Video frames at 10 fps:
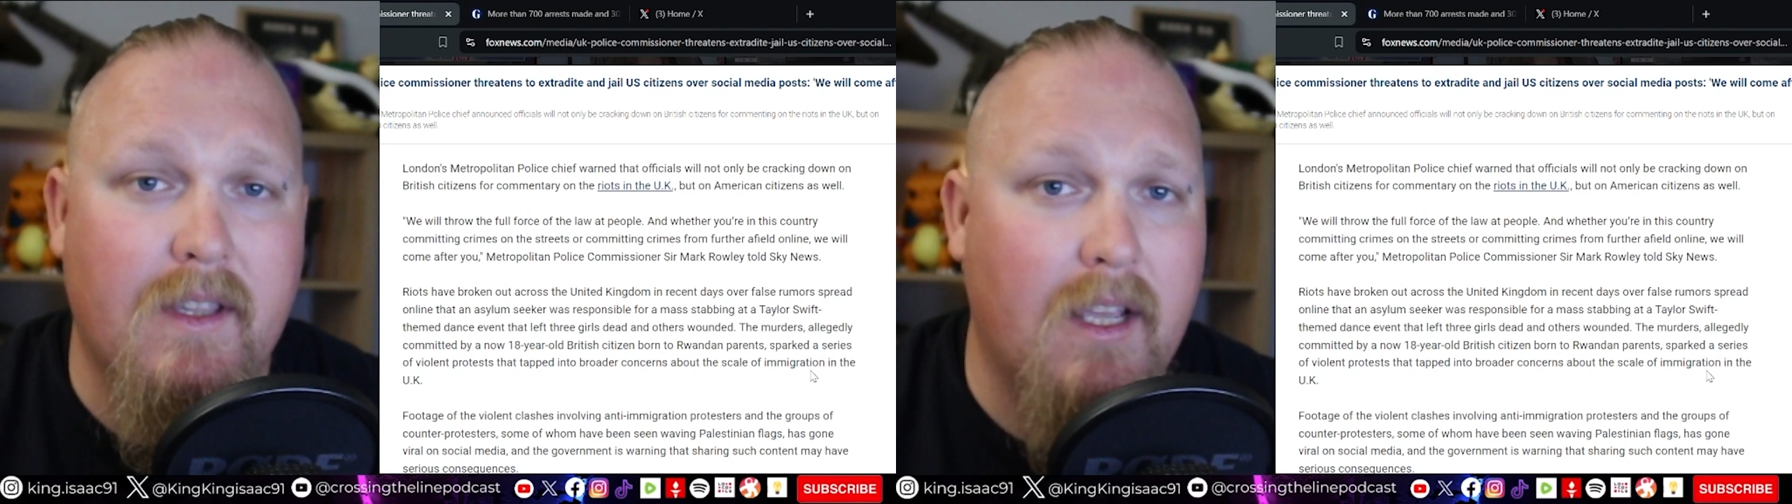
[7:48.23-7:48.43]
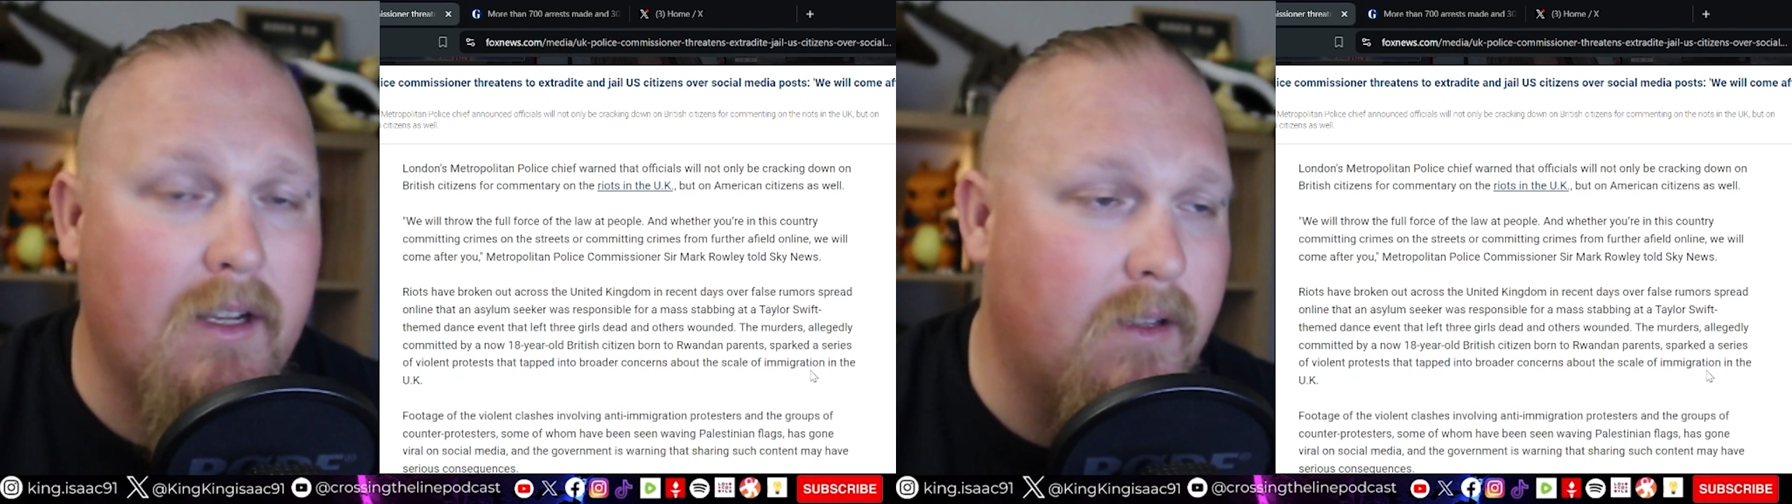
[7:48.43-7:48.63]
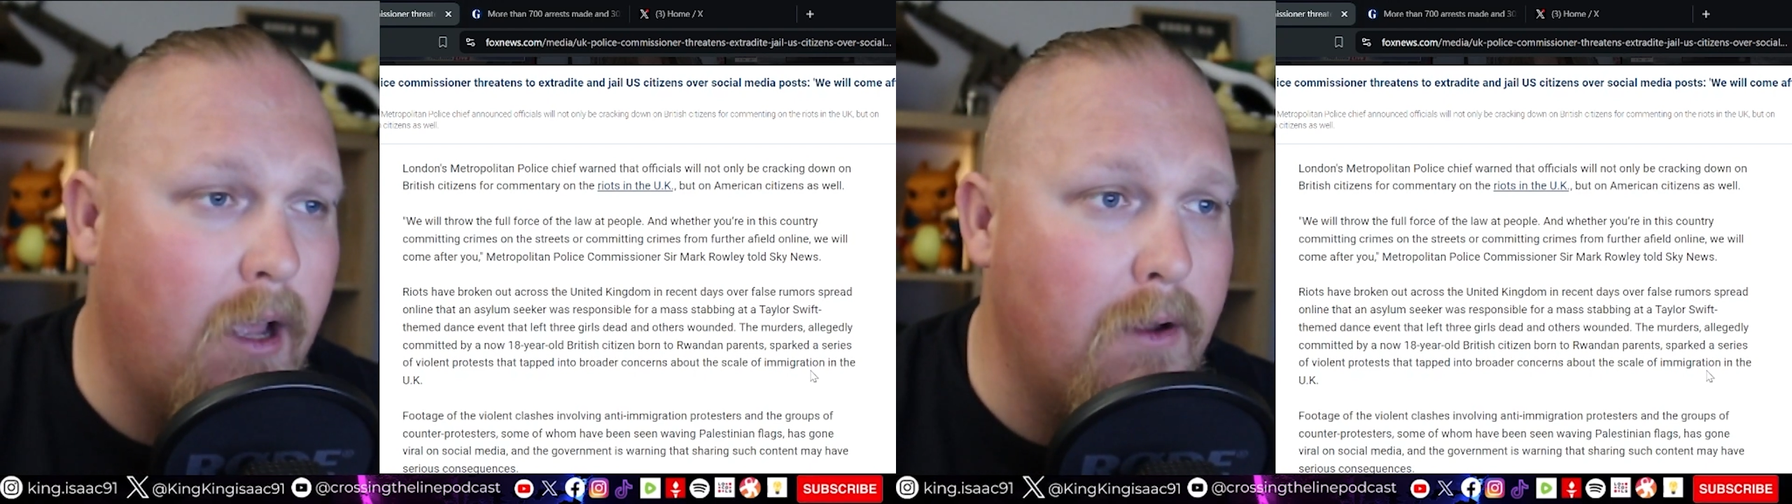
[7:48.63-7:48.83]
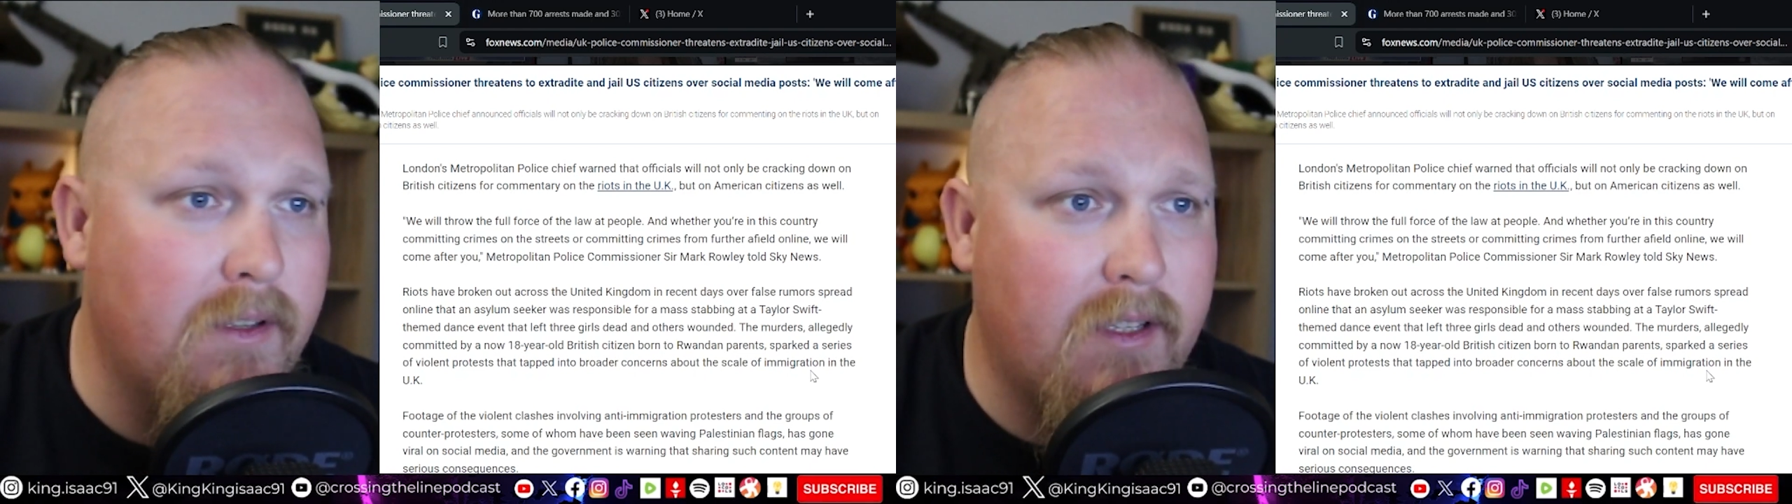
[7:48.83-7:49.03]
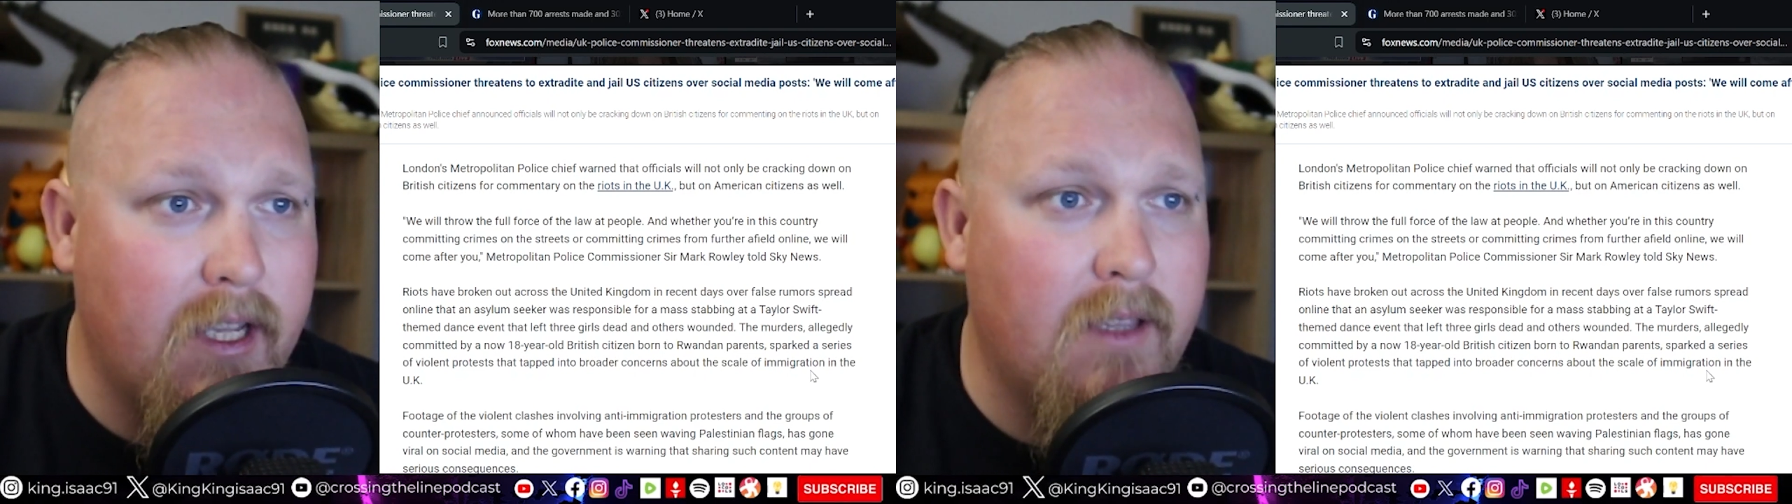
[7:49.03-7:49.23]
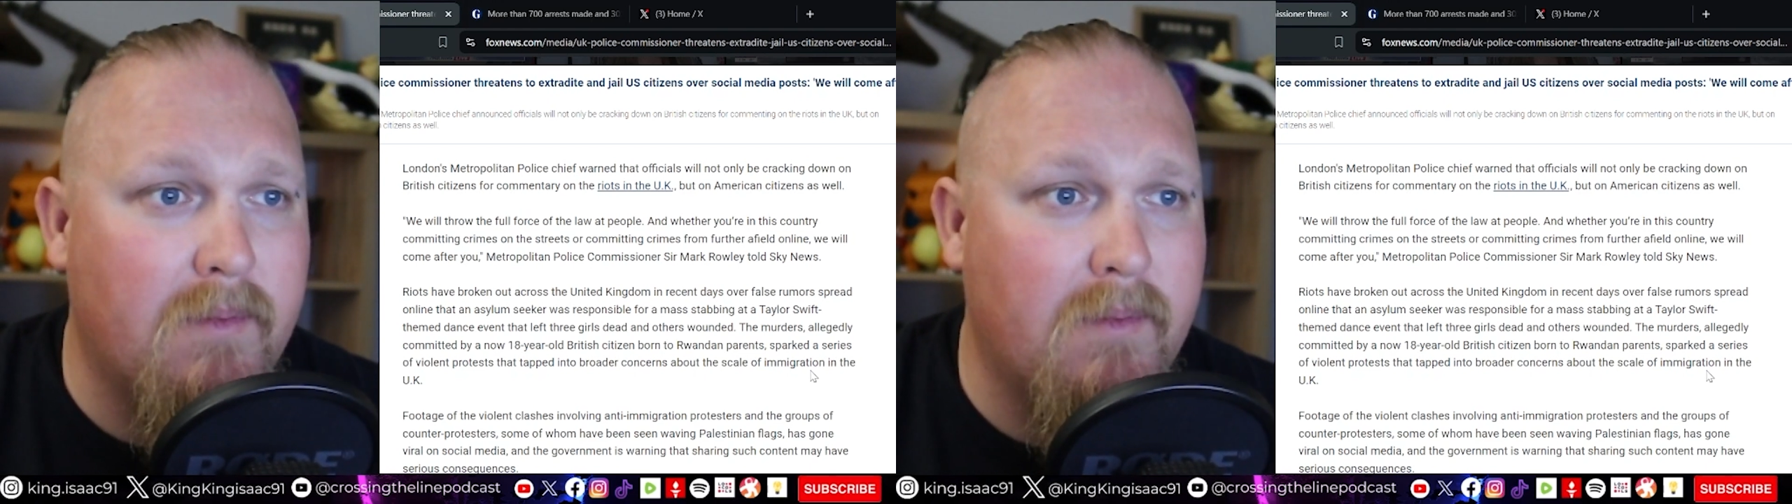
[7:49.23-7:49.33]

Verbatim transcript: They don't see